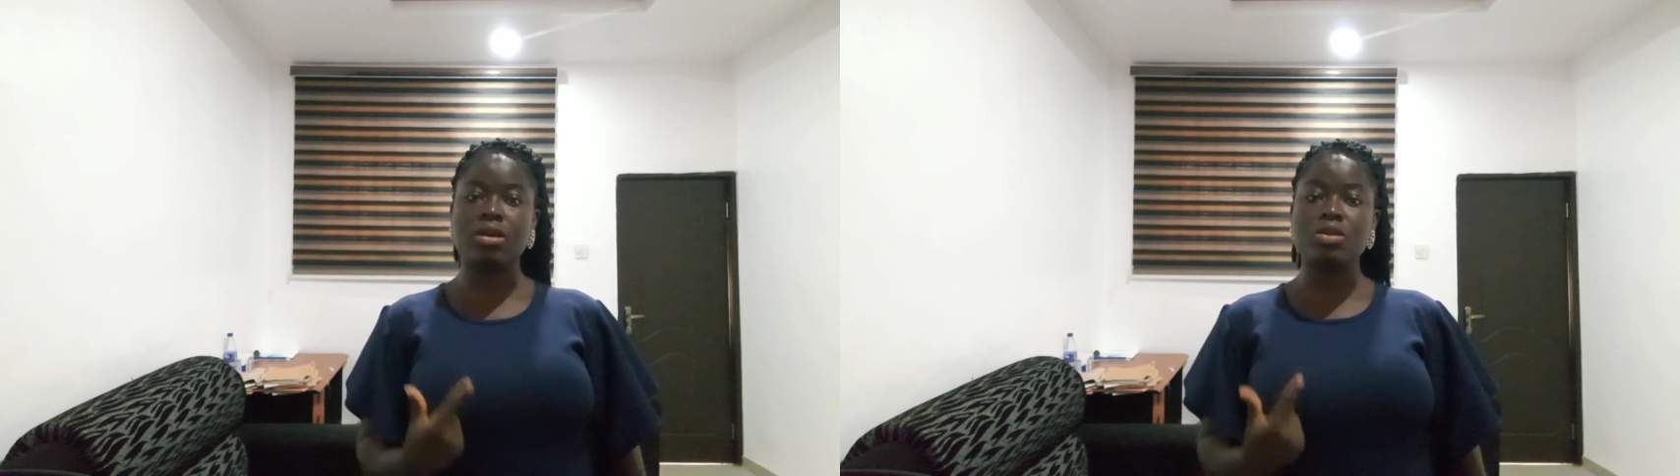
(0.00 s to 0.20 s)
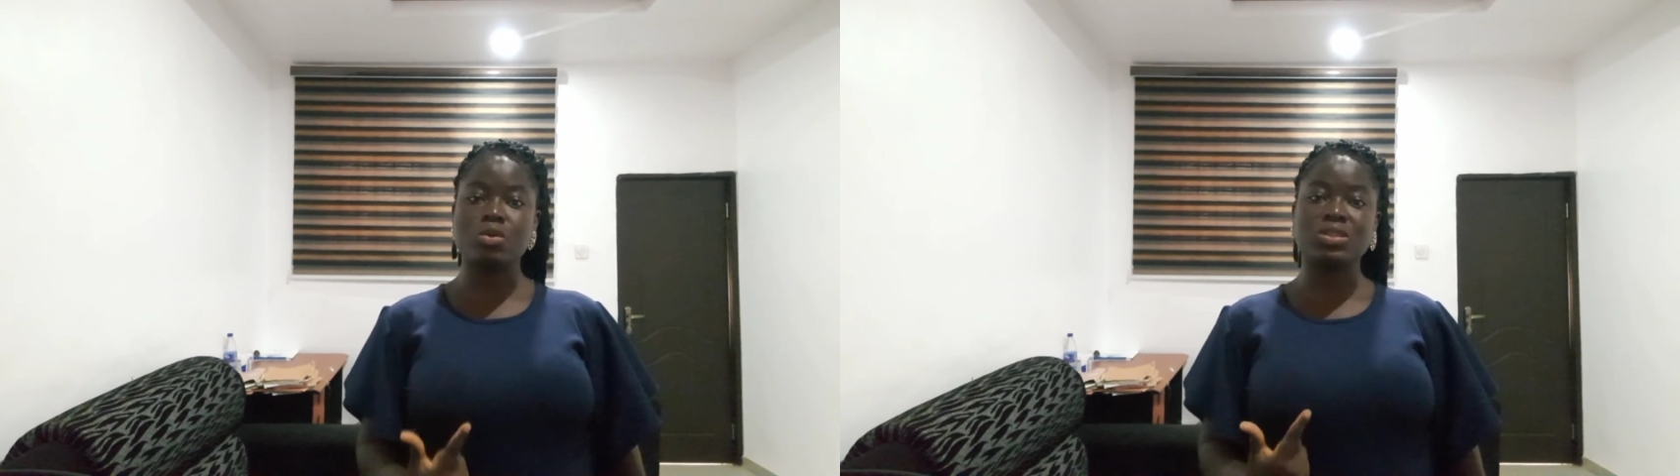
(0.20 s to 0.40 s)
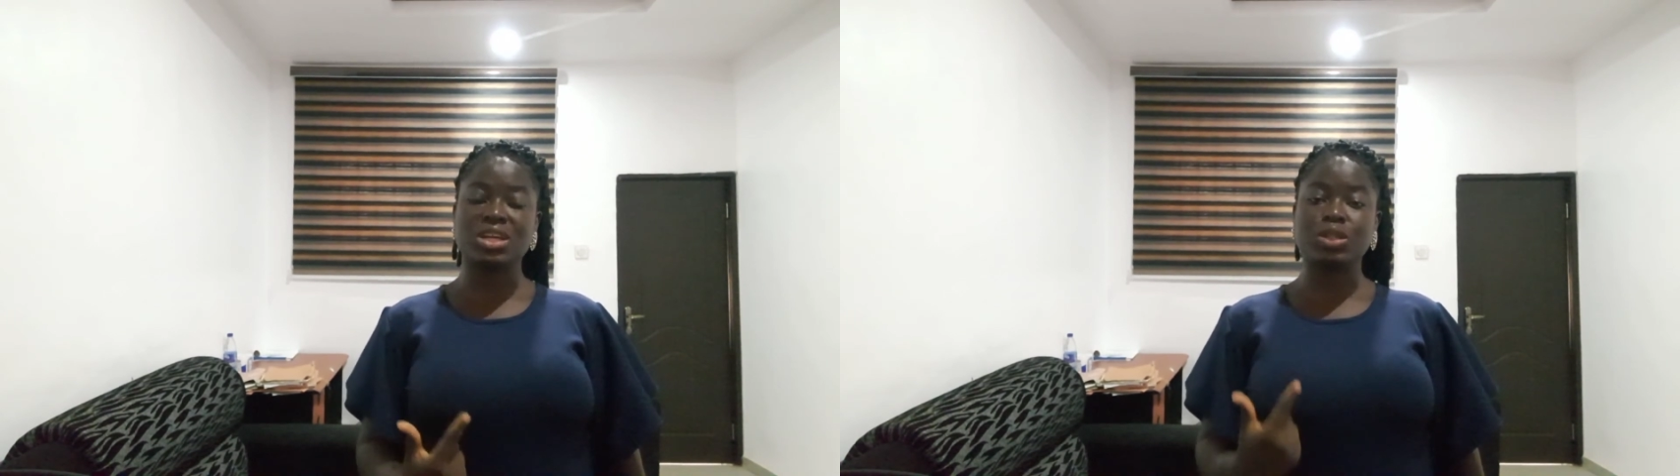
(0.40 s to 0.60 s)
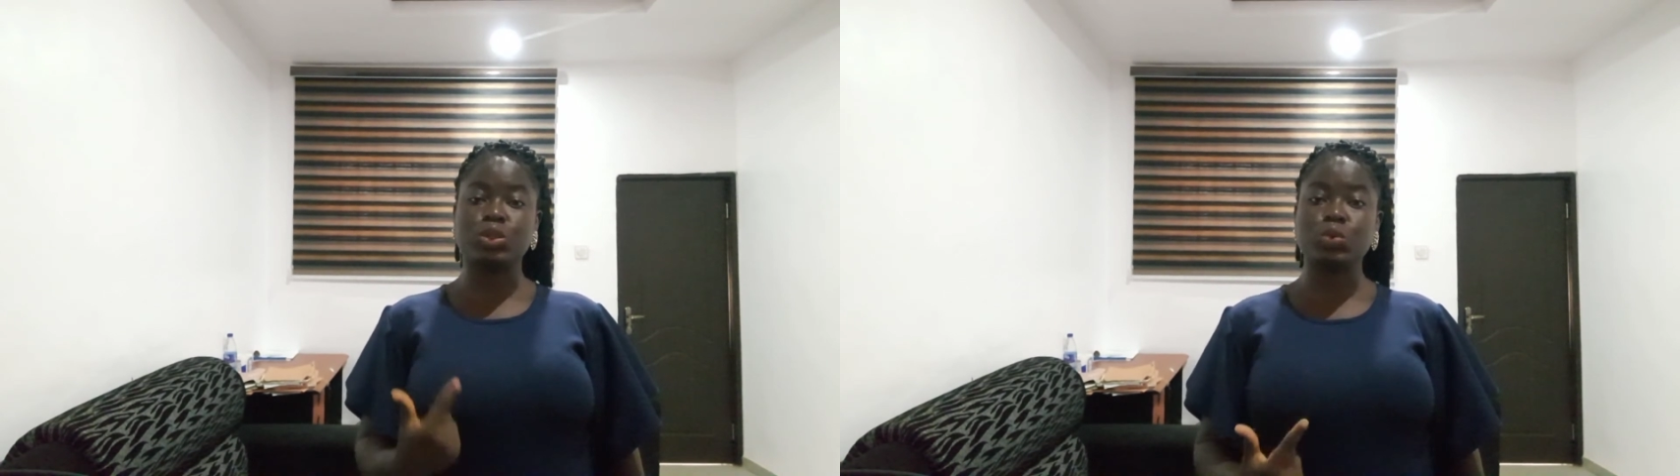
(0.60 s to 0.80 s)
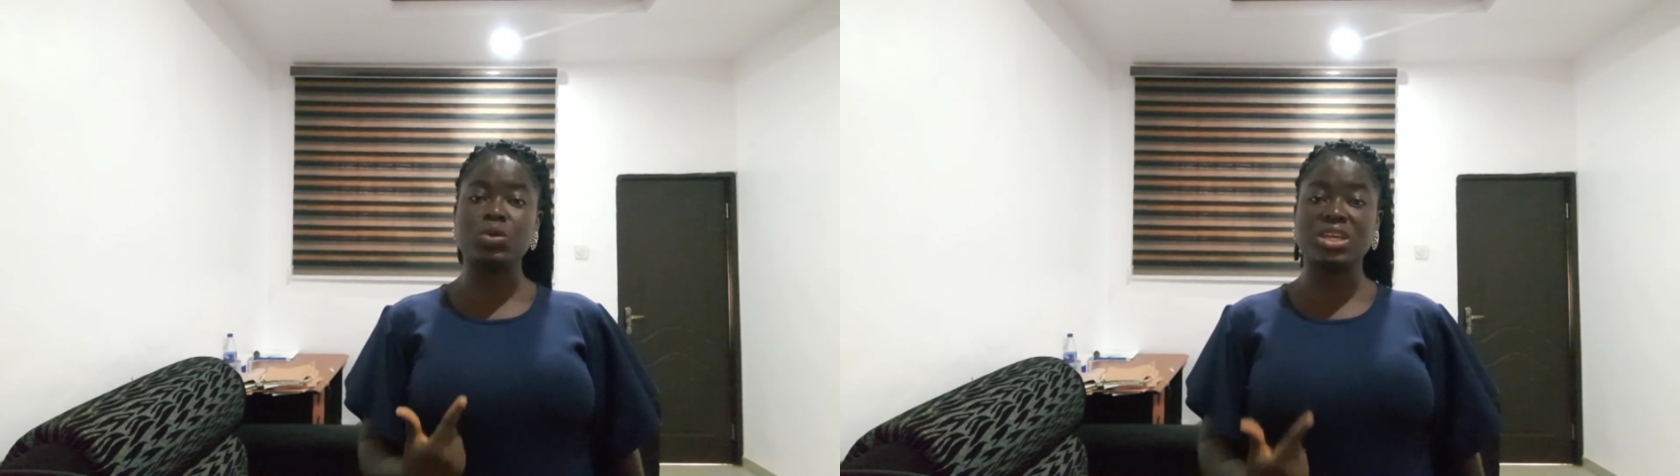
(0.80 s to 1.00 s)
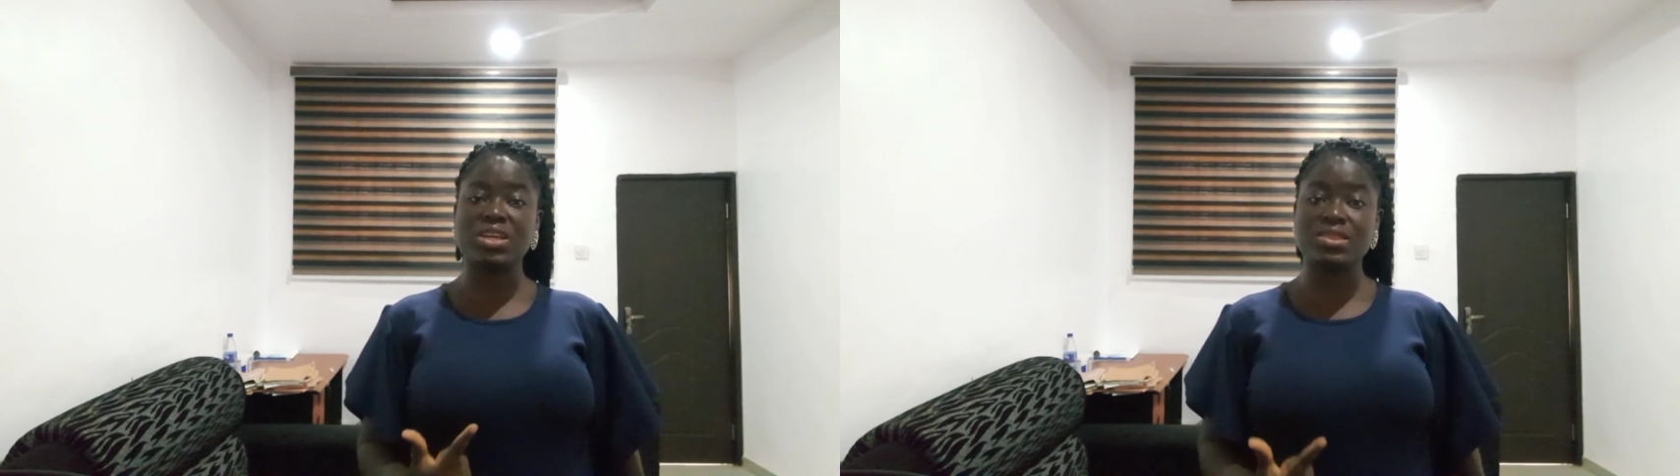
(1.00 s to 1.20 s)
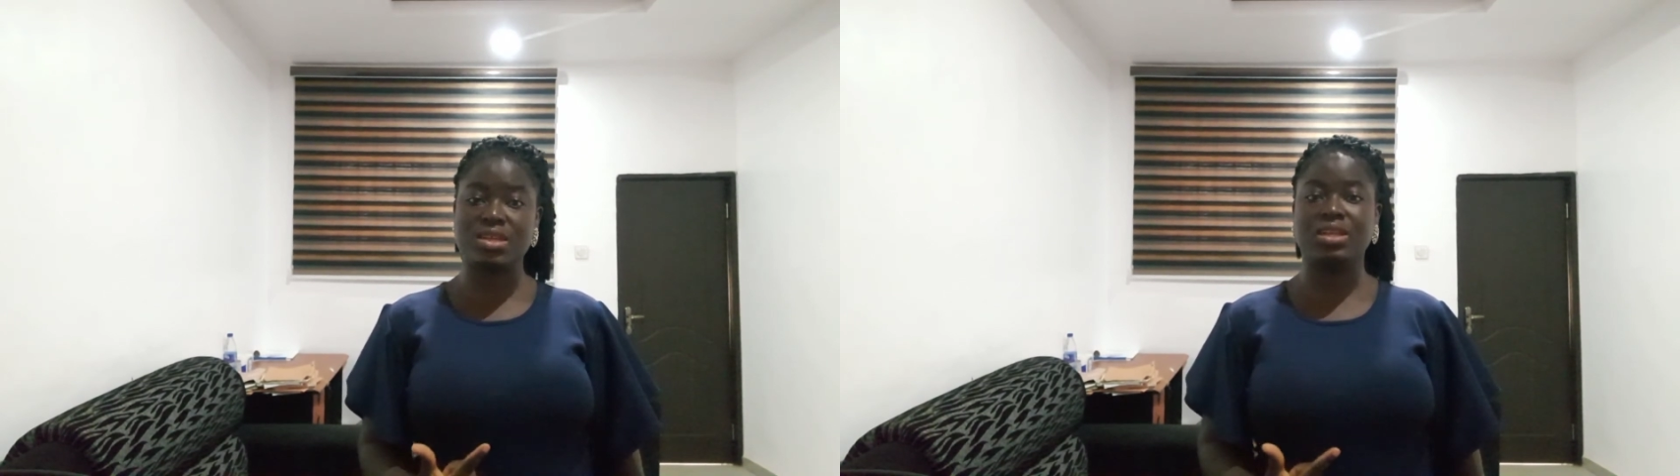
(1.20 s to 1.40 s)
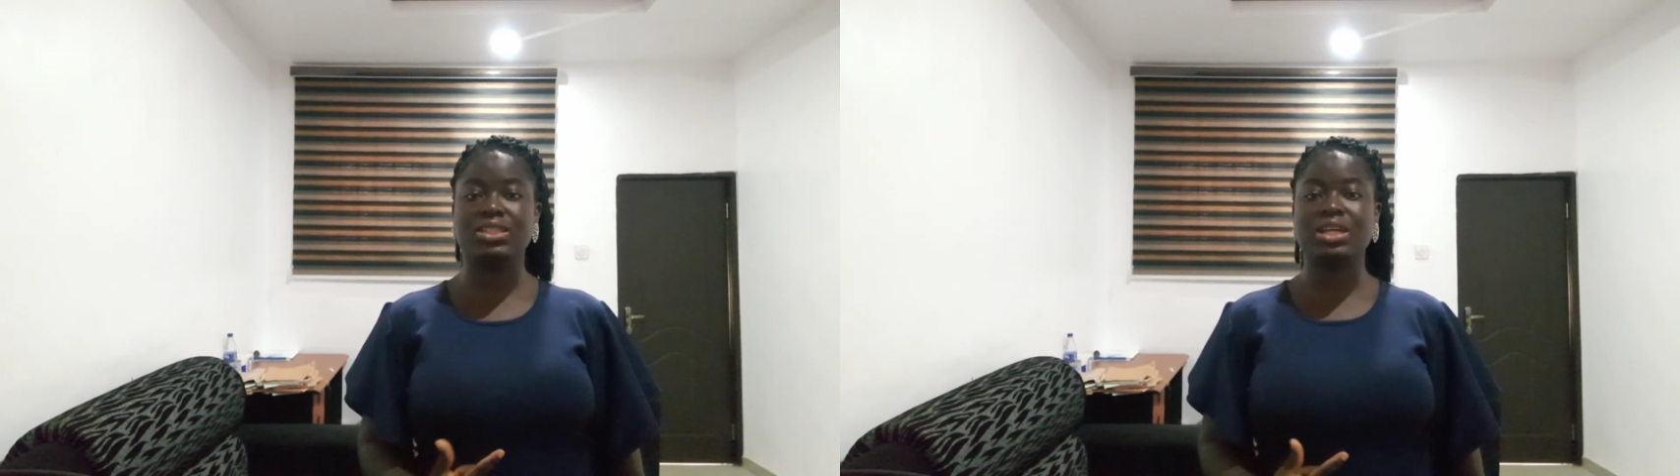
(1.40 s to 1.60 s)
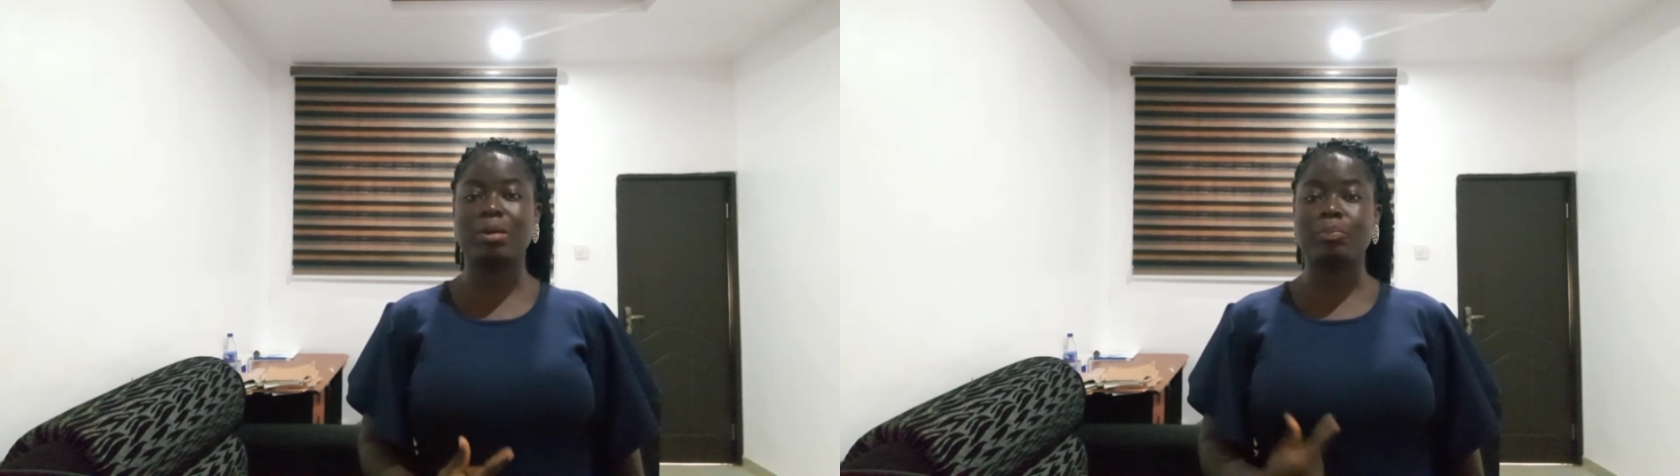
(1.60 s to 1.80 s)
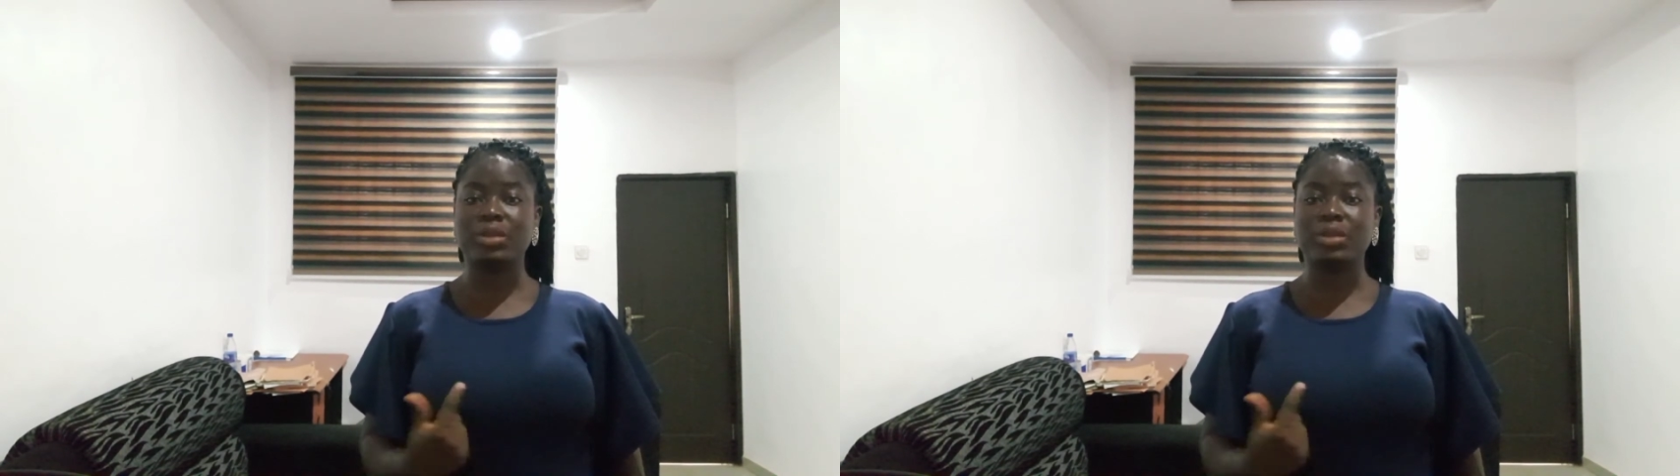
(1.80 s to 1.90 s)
those are two key things that